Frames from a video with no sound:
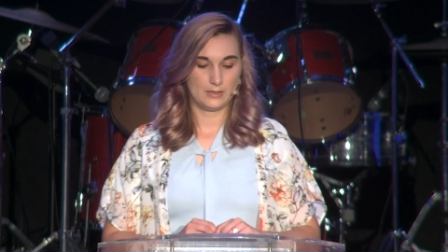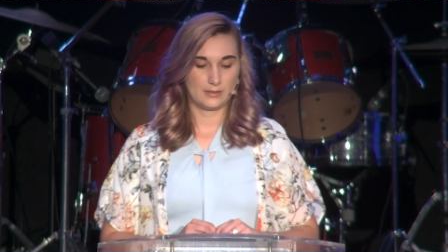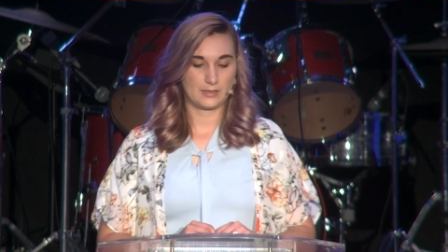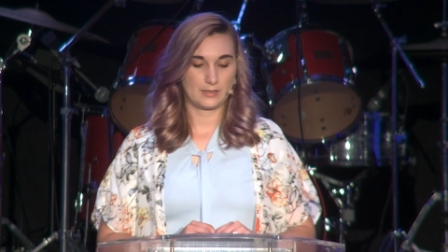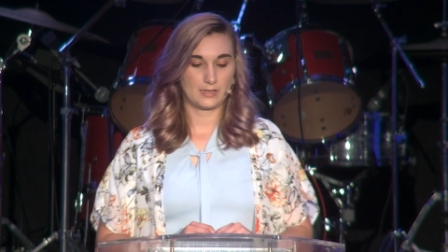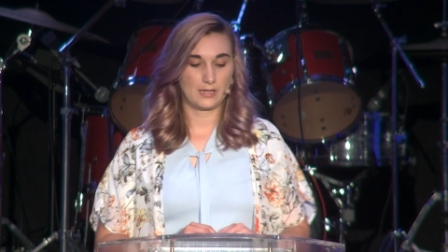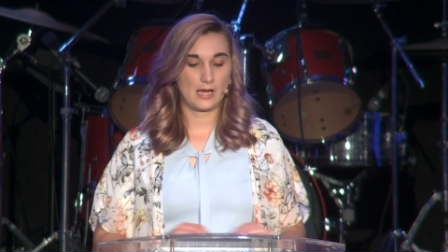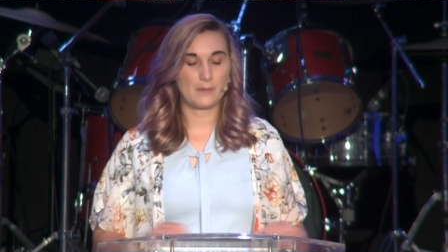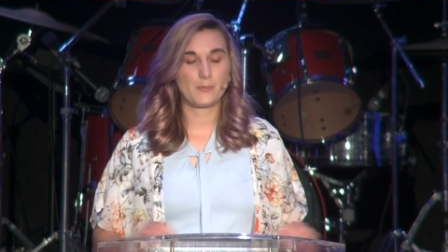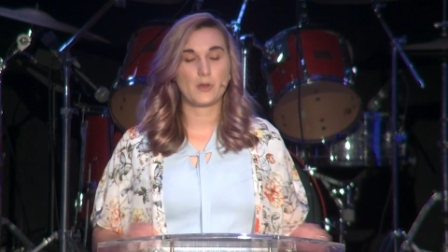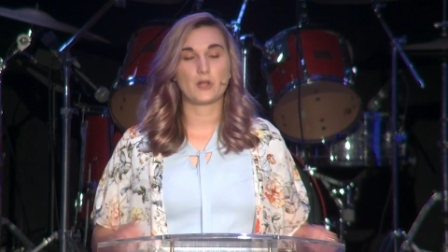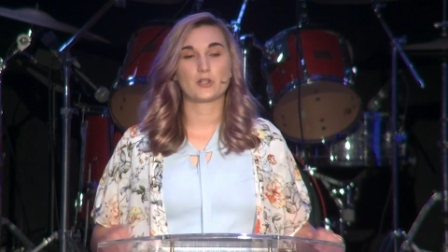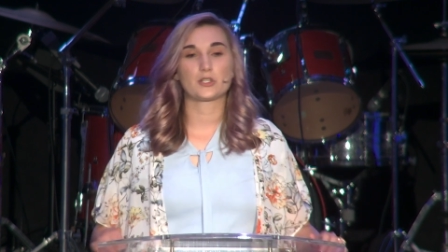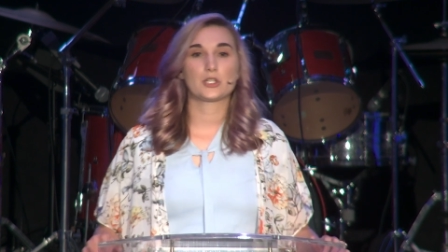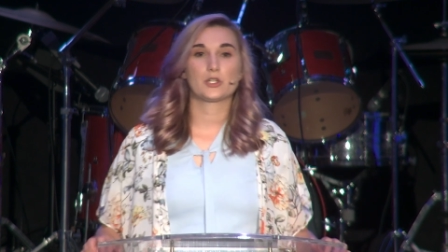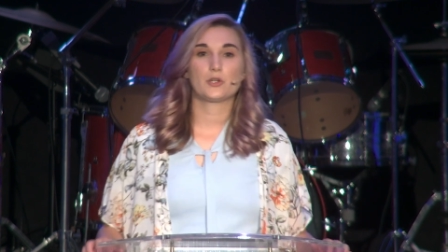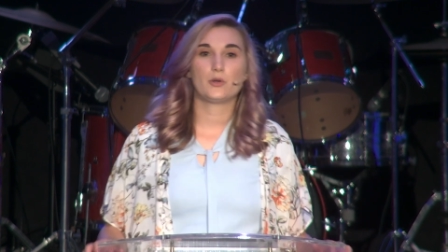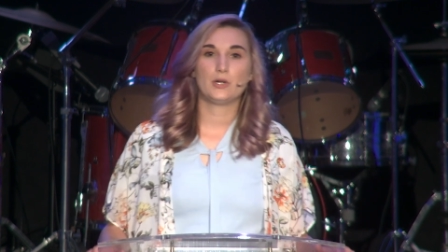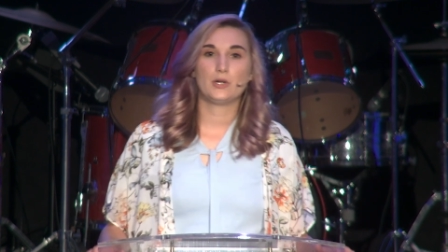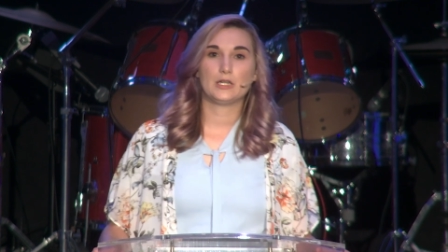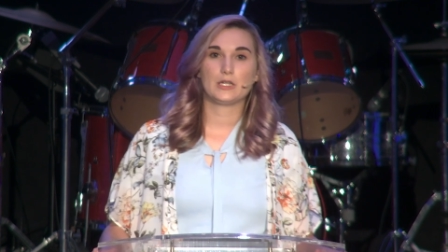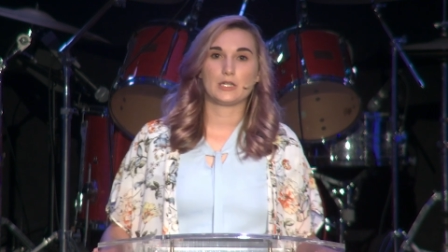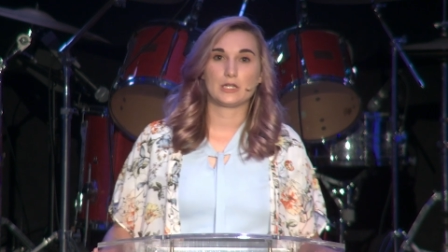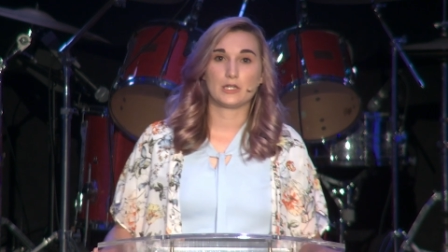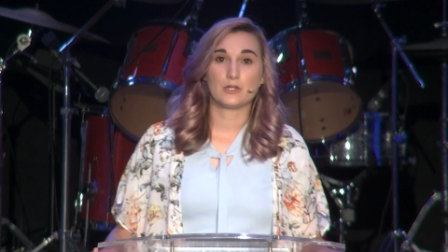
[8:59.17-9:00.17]
Today, I'm also
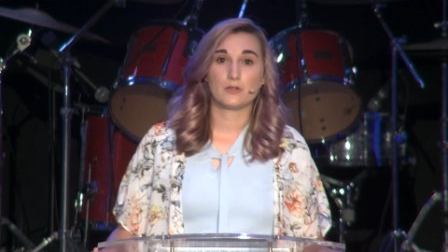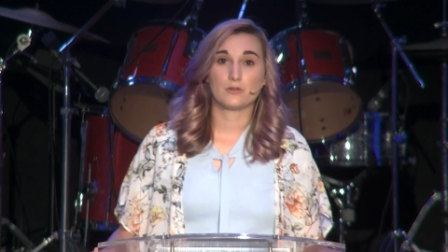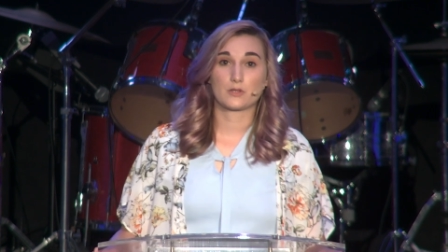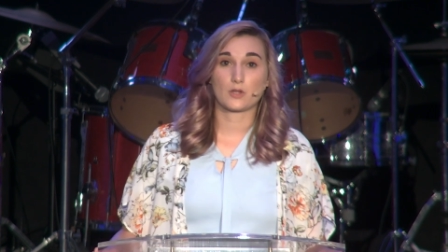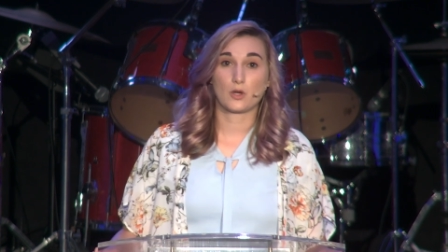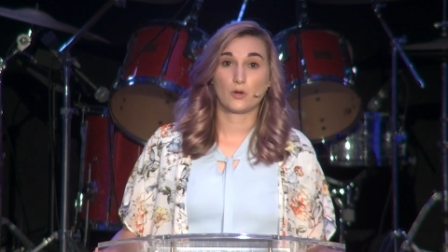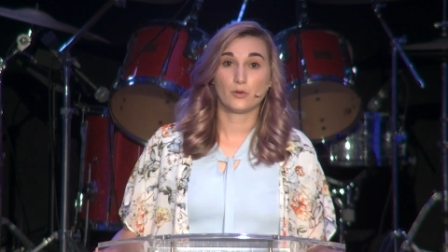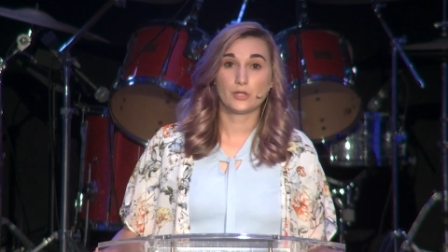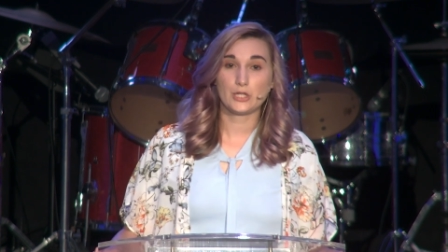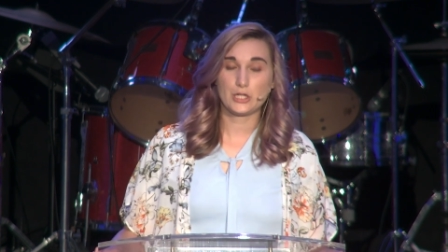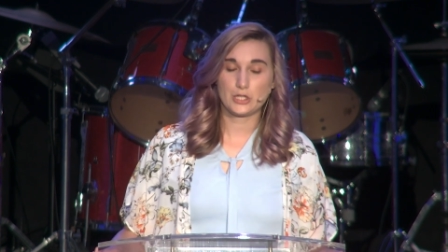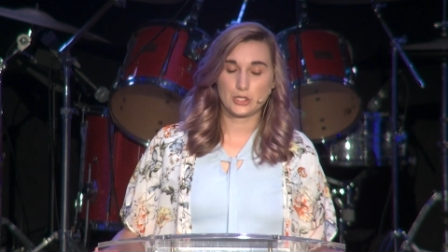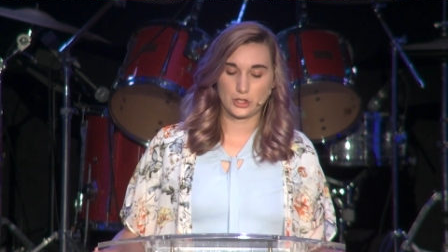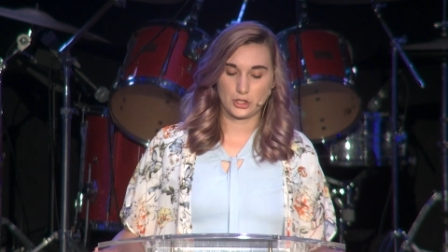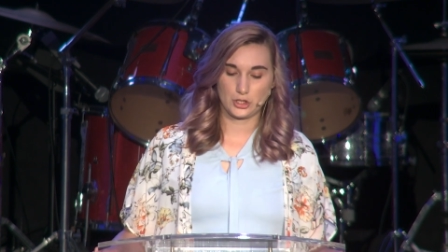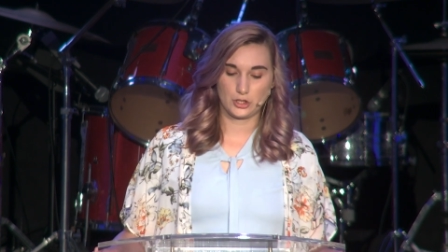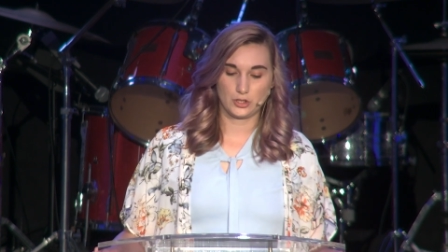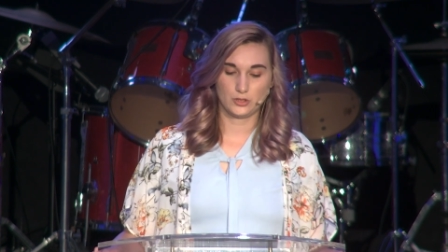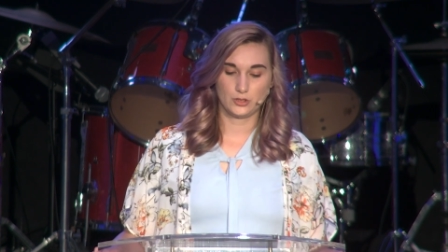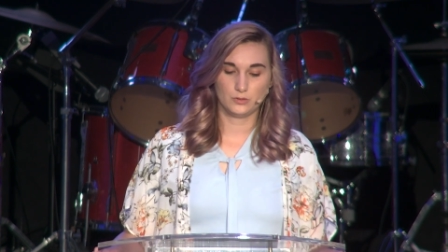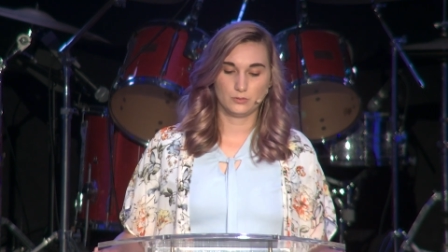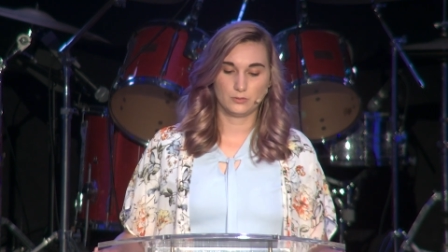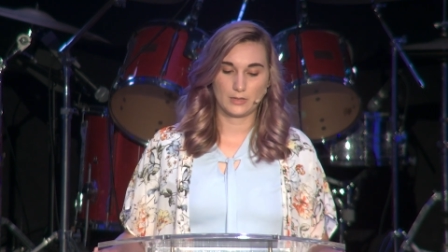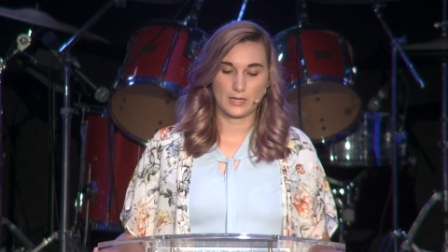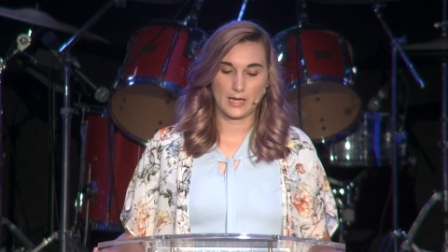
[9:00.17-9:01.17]
going to use only
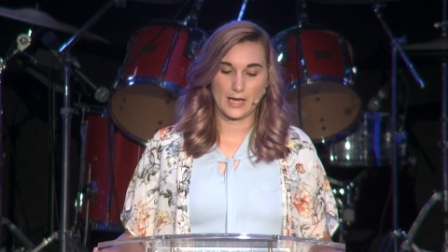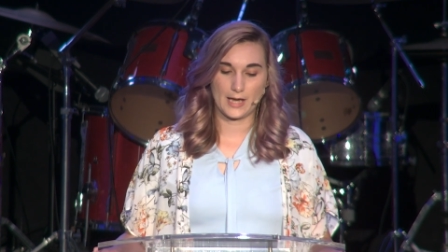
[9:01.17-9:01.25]
two